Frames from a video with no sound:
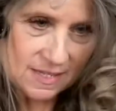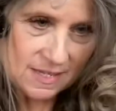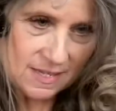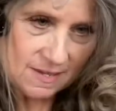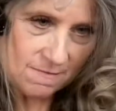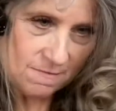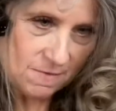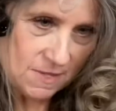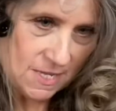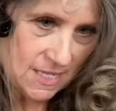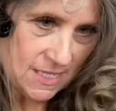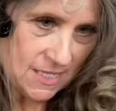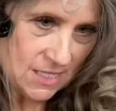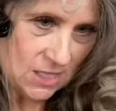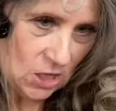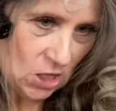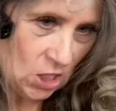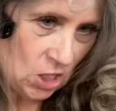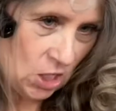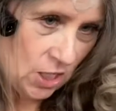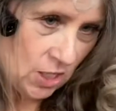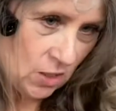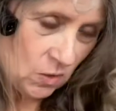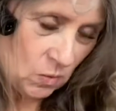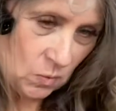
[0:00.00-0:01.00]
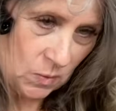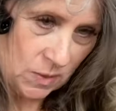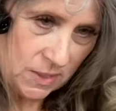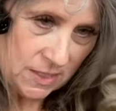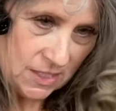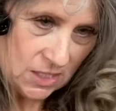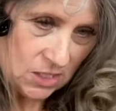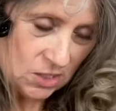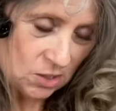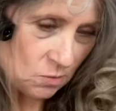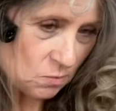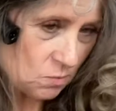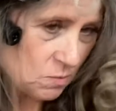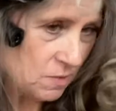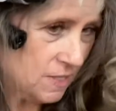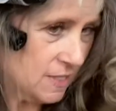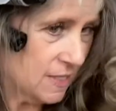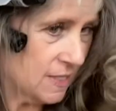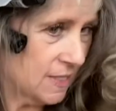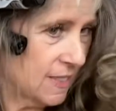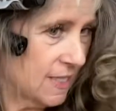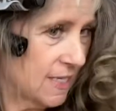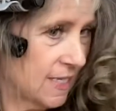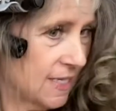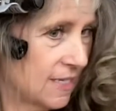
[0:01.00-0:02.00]
These long ones are
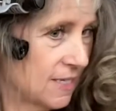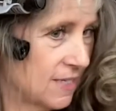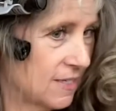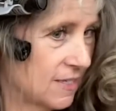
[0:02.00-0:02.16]
really